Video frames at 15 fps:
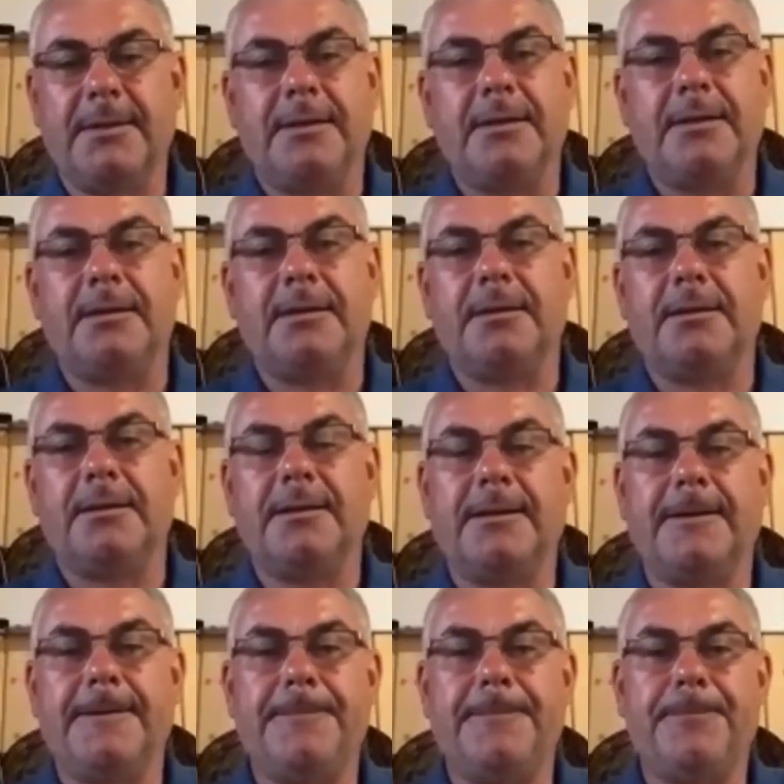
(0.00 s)
and
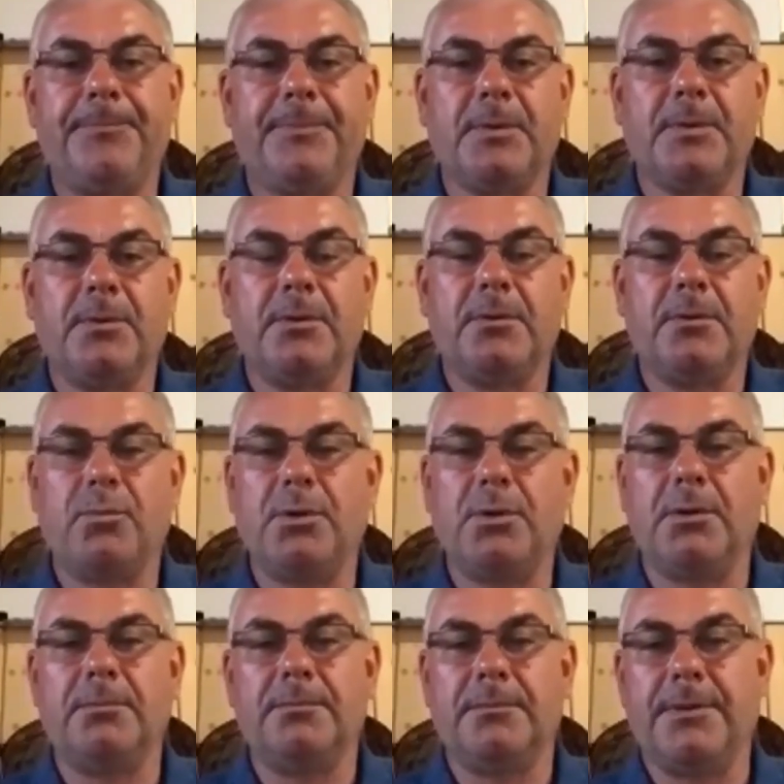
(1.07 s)

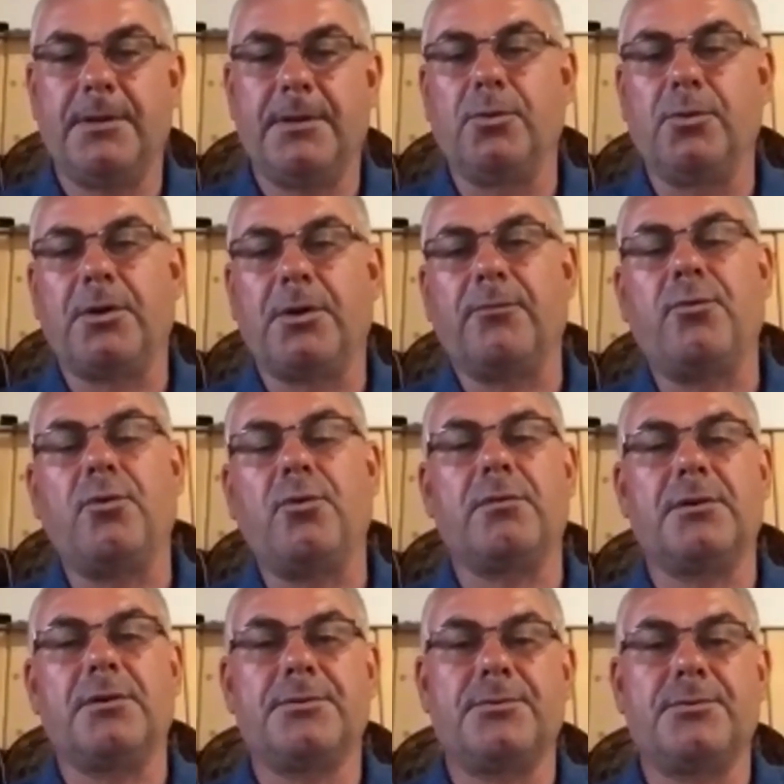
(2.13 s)
they're looking
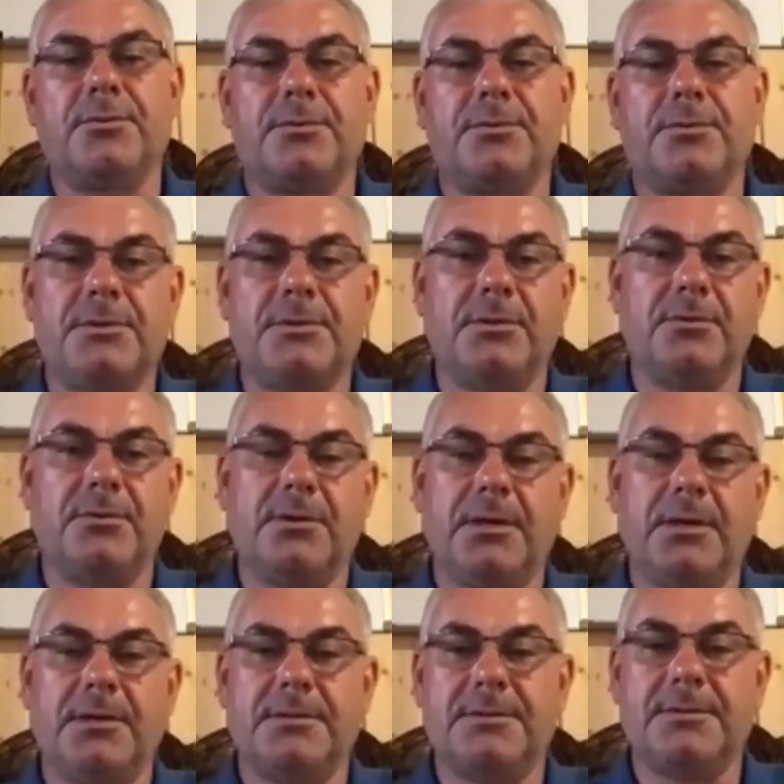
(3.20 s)
forward to see you
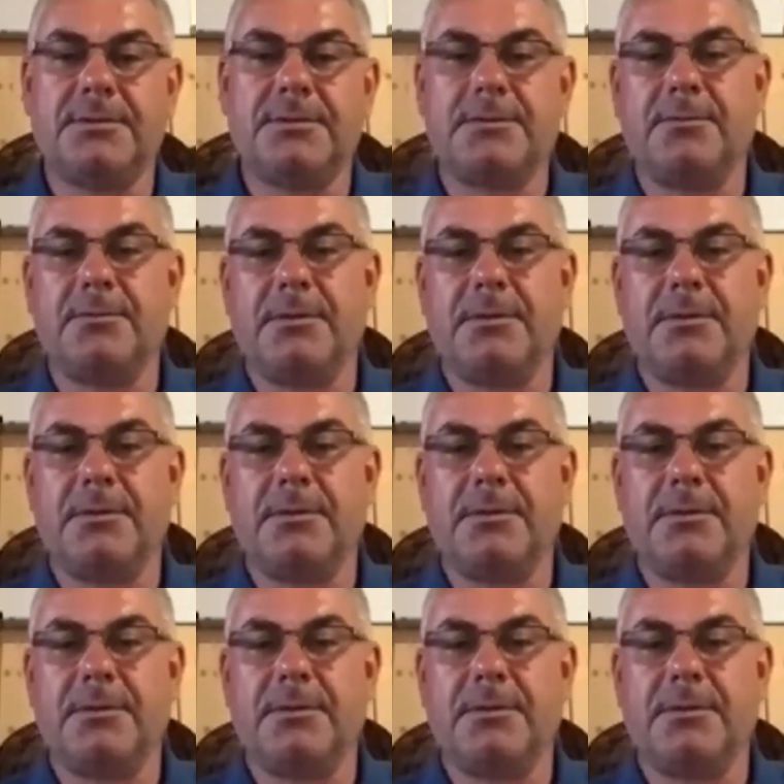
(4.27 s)
guys with